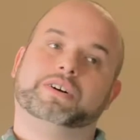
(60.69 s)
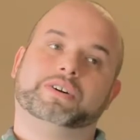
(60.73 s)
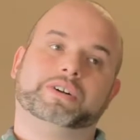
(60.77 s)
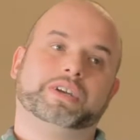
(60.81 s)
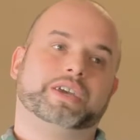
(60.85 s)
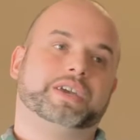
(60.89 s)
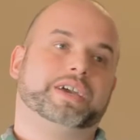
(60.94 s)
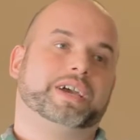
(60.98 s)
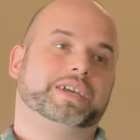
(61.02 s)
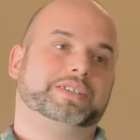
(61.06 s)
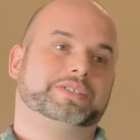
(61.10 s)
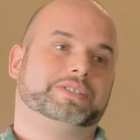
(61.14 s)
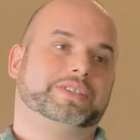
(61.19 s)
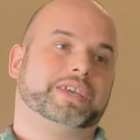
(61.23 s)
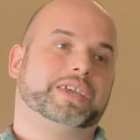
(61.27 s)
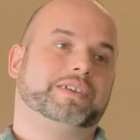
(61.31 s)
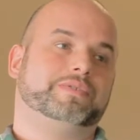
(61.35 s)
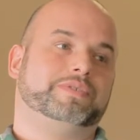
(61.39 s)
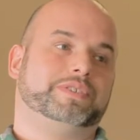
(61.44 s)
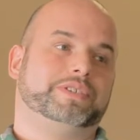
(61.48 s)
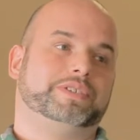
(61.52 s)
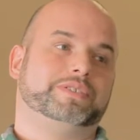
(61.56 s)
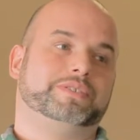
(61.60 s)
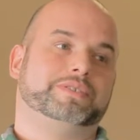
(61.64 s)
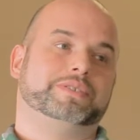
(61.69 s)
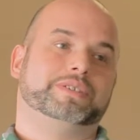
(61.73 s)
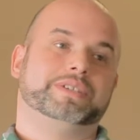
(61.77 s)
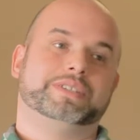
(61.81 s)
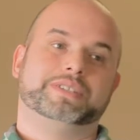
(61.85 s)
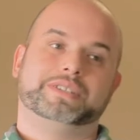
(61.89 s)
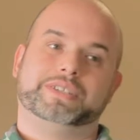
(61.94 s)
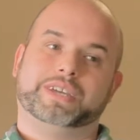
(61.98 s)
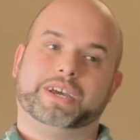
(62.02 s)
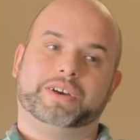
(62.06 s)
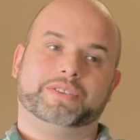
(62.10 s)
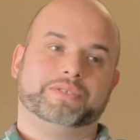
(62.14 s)
okay, I saved you,
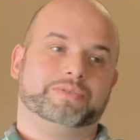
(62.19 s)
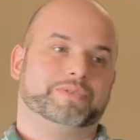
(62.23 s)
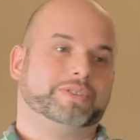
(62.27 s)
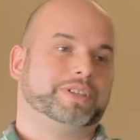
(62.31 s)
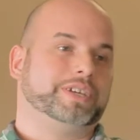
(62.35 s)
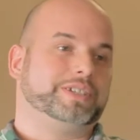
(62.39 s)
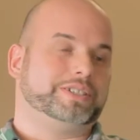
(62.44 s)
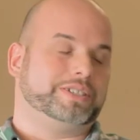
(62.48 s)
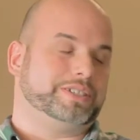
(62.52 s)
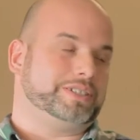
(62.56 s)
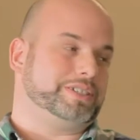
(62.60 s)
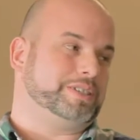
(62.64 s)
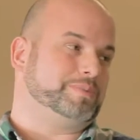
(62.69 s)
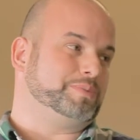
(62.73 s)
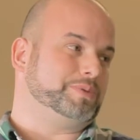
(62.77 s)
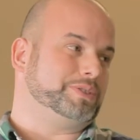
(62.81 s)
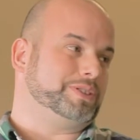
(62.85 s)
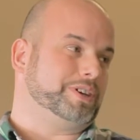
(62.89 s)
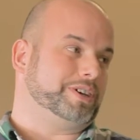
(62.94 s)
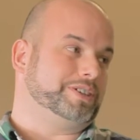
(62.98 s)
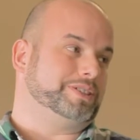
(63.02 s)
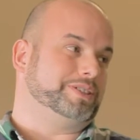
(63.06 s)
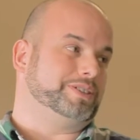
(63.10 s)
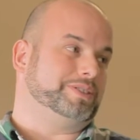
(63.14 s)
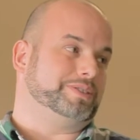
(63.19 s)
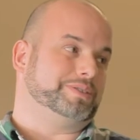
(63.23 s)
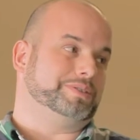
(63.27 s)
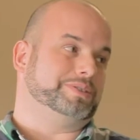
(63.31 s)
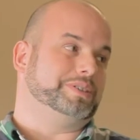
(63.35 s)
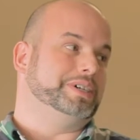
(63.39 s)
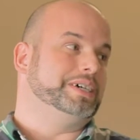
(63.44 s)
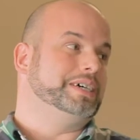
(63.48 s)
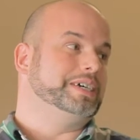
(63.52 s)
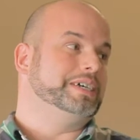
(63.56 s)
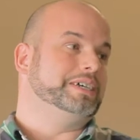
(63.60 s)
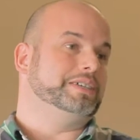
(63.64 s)
now the relationship is on
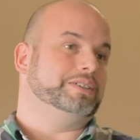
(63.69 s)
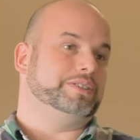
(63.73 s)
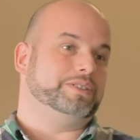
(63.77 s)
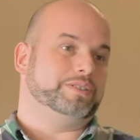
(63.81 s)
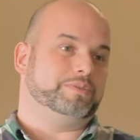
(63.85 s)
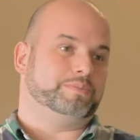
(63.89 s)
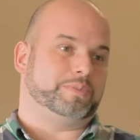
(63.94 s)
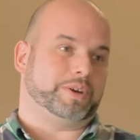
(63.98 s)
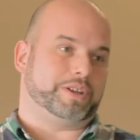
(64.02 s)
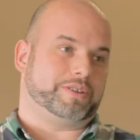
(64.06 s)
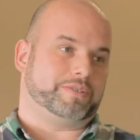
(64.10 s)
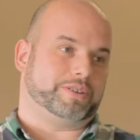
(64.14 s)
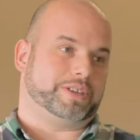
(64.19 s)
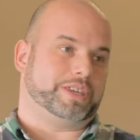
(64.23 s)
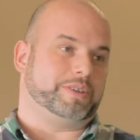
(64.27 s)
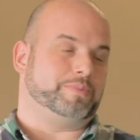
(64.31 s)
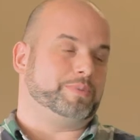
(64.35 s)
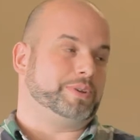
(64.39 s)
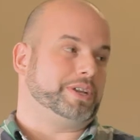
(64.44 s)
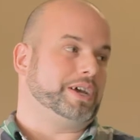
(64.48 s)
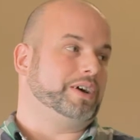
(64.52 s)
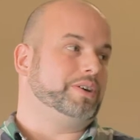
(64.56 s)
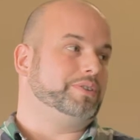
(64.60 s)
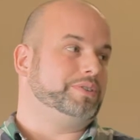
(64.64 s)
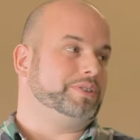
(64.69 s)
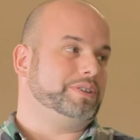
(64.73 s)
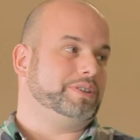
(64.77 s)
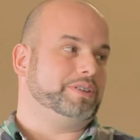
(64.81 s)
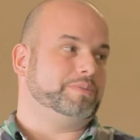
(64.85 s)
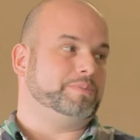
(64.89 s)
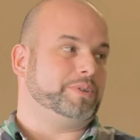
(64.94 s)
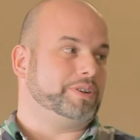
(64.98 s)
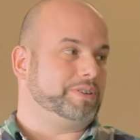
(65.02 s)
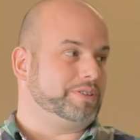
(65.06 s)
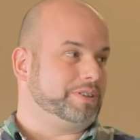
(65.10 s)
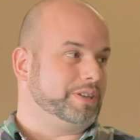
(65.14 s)
you. You better keep it healthy,
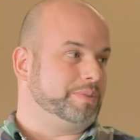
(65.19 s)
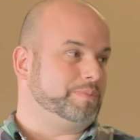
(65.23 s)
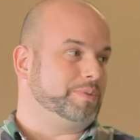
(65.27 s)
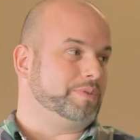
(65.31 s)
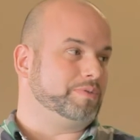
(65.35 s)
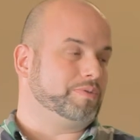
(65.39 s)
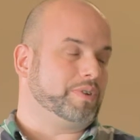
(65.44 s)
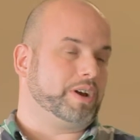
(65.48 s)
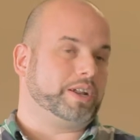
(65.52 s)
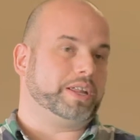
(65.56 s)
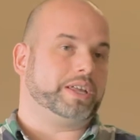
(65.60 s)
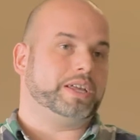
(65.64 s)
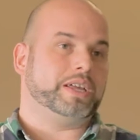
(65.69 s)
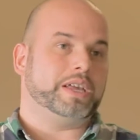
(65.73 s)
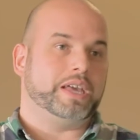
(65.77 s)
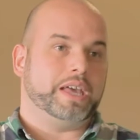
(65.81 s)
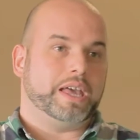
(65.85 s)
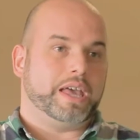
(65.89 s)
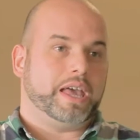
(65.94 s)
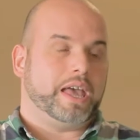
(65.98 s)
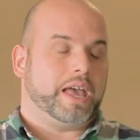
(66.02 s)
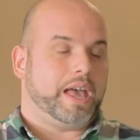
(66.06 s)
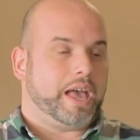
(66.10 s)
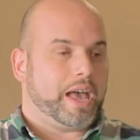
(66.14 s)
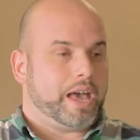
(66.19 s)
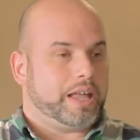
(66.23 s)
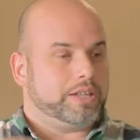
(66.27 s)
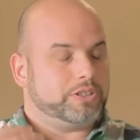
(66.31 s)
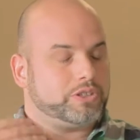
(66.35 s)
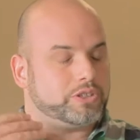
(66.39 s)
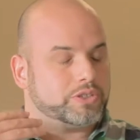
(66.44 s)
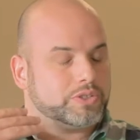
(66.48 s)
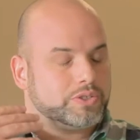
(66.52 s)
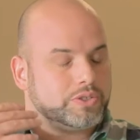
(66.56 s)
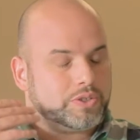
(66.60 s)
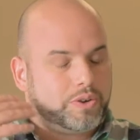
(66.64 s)
you better keep it running. And
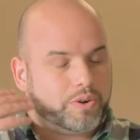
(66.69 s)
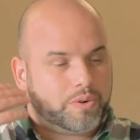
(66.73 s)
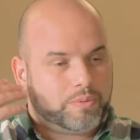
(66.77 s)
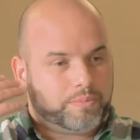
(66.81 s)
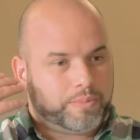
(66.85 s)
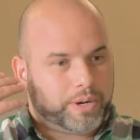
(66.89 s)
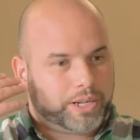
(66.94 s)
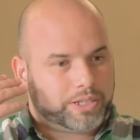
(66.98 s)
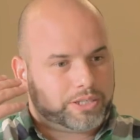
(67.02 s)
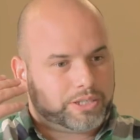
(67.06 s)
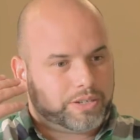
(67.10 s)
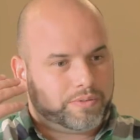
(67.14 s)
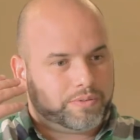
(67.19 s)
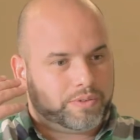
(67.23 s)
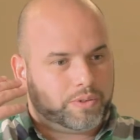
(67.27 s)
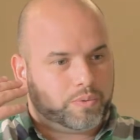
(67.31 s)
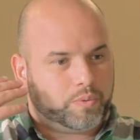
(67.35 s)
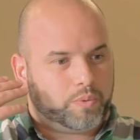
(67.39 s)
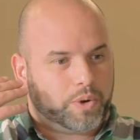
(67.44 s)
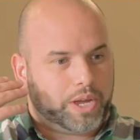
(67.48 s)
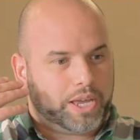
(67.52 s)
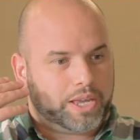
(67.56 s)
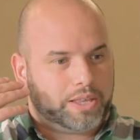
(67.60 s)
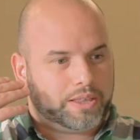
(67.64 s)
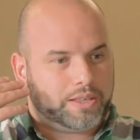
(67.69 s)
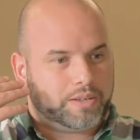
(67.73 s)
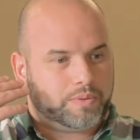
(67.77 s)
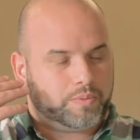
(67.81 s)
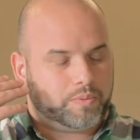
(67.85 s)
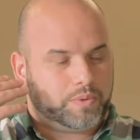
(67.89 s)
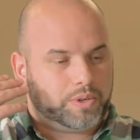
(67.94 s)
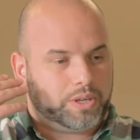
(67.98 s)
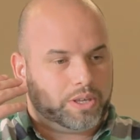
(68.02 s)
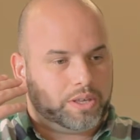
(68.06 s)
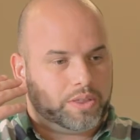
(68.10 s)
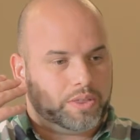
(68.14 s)
so much of the way that
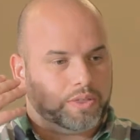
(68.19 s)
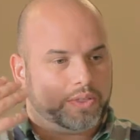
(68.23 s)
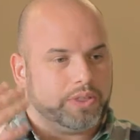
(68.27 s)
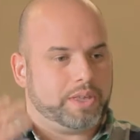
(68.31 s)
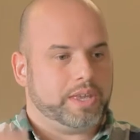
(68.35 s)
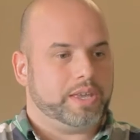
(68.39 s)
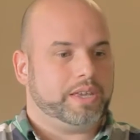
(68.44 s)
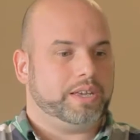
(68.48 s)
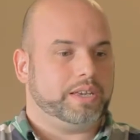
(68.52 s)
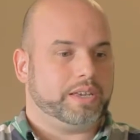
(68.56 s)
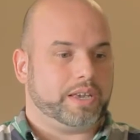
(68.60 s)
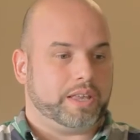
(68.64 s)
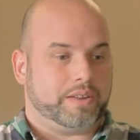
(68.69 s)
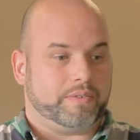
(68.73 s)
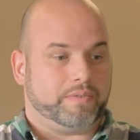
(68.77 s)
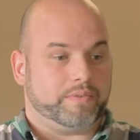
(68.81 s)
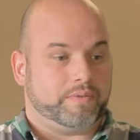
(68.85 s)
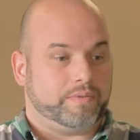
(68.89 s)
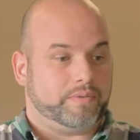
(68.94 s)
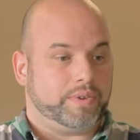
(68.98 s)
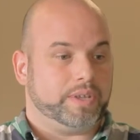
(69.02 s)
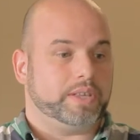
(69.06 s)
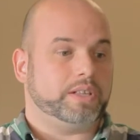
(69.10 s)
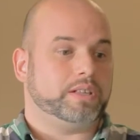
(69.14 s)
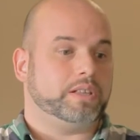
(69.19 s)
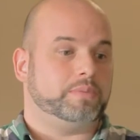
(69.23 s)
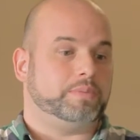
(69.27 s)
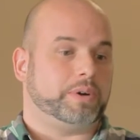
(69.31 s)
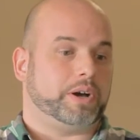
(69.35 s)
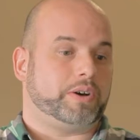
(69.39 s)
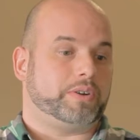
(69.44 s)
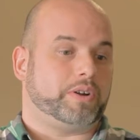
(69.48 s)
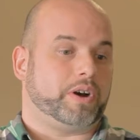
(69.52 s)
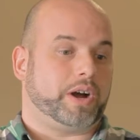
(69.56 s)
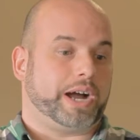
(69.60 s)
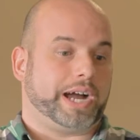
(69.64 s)
we think and feel
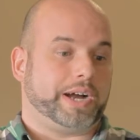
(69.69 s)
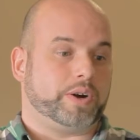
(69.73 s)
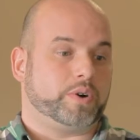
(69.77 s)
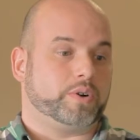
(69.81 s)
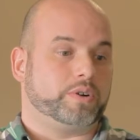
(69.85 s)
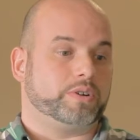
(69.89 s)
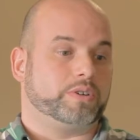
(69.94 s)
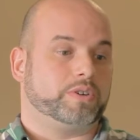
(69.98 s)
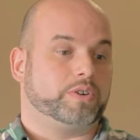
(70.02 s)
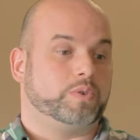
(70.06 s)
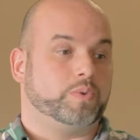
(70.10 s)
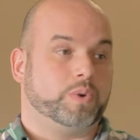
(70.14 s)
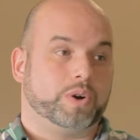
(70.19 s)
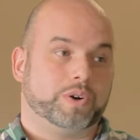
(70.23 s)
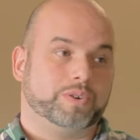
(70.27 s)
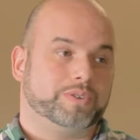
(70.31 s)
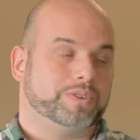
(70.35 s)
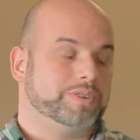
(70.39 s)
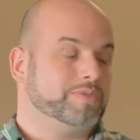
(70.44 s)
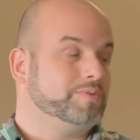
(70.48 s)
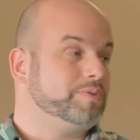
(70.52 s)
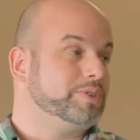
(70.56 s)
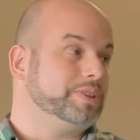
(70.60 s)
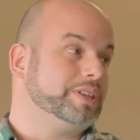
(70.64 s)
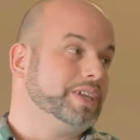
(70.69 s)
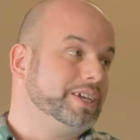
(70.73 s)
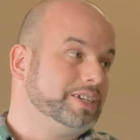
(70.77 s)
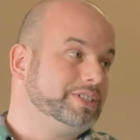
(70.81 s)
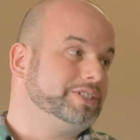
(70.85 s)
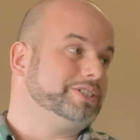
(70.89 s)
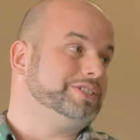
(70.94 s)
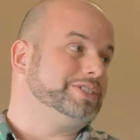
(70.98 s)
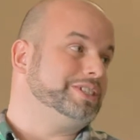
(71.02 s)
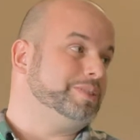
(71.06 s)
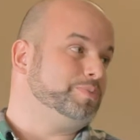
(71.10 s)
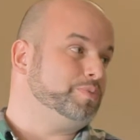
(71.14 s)
about our, quote,
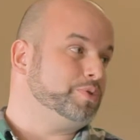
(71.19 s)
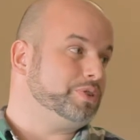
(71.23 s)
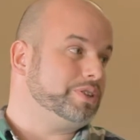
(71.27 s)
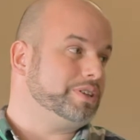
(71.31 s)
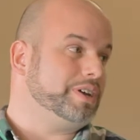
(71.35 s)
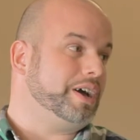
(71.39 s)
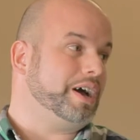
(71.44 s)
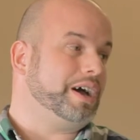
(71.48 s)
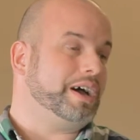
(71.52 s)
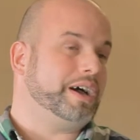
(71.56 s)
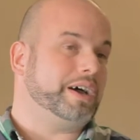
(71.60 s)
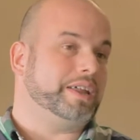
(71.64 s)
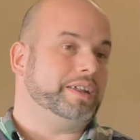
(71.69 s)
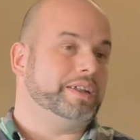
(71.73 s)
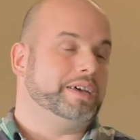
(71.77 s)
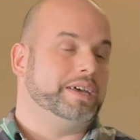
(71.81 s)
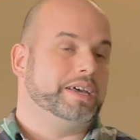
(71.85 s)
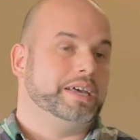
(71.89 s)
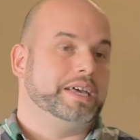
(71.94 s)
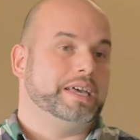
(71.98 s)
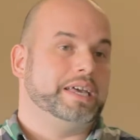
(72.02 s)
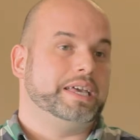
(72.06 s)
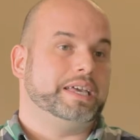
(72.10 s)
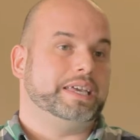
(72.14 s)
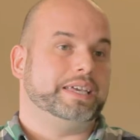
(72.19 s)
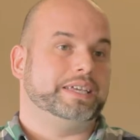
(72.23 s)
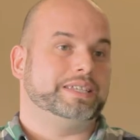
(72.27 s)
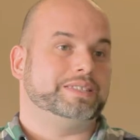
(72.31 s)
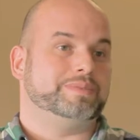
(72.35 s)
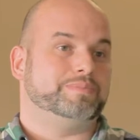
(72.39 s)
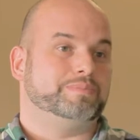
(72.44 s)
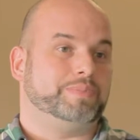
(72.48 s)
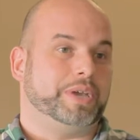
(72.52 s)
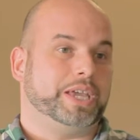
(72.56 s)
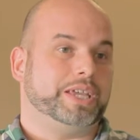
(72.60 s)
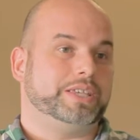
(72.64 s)
relationship with God
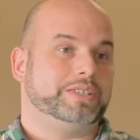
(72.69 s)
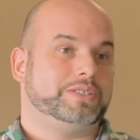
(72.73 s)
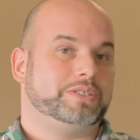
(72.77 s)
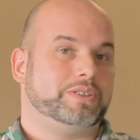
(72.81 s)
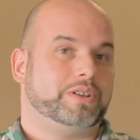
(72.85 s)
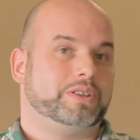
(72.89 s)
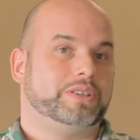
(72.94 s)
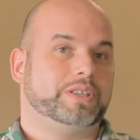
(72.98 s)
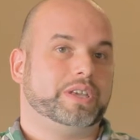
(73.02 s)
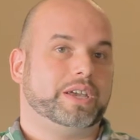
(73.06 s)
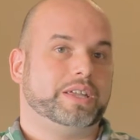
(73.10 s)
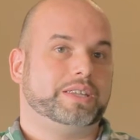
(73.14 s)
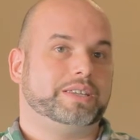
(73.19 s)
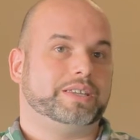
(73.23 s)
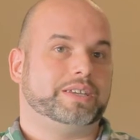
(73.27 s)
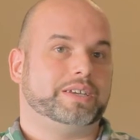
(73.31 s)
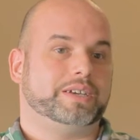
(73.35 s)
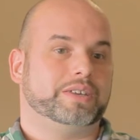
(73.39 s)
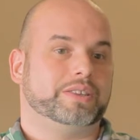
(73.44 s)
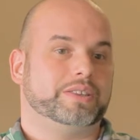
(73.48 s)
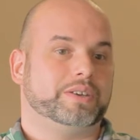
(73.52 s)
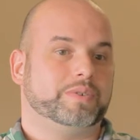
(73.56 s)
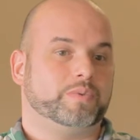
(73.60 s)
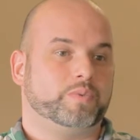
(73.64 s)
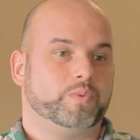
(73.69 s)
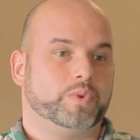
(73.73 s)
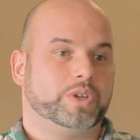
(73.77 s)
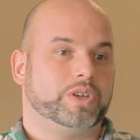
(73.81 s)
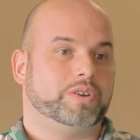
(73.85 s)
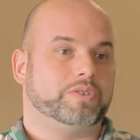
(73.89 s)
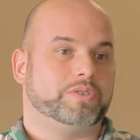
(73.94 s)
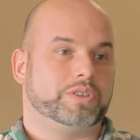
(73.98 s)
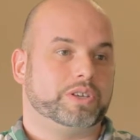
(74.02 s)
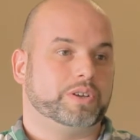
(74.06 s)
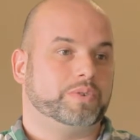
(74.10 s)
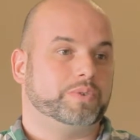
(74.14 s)
is based on the idea that we
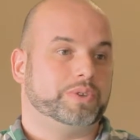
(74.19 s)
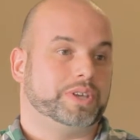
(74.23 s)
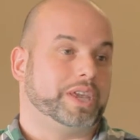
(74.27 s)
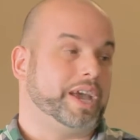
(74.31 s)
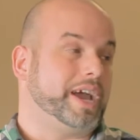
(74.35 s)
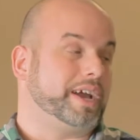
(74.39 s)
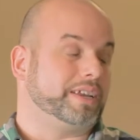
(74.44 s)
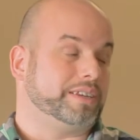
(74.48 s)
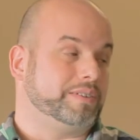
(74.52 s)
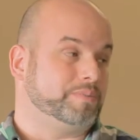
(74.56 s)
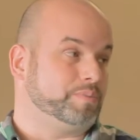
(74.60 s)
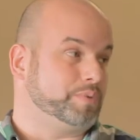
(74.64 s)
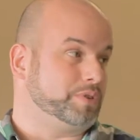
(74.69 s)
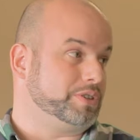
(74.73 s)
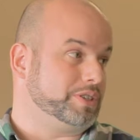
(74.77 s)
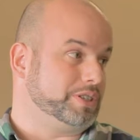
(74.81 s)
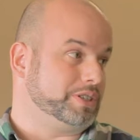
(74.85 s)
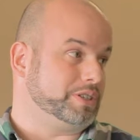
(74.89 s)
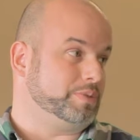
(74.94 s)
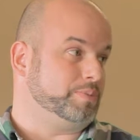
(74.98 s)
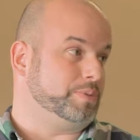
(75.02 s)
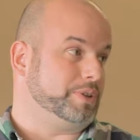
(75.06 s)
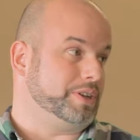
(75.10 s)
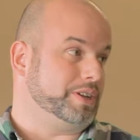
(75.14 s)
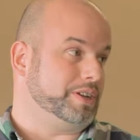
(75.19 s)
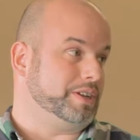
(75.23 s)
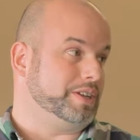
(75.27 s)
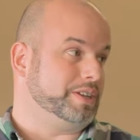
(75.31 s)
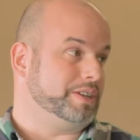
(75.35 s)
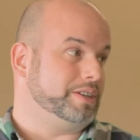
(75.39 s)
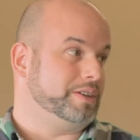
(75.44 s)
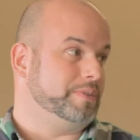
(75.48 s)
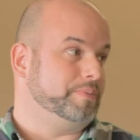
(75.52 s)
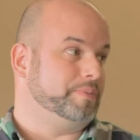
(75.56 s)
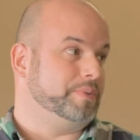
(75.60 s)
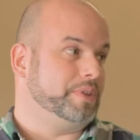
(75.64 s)
are the only active participant
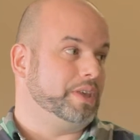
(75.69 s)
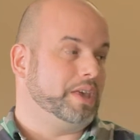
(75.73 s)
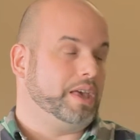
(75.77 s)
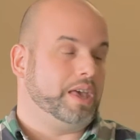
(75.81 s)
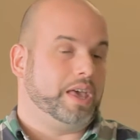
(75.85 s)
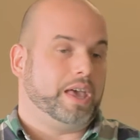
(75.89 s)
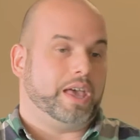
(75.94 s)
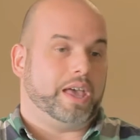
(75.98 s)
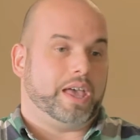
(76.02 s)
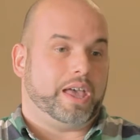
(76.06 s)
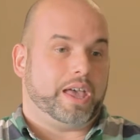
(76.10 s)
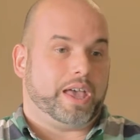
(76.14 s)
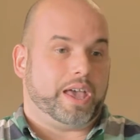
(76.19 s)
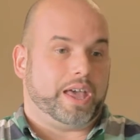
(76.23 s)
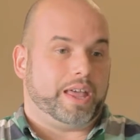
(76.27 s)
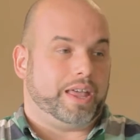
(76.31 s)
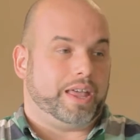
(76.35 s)
in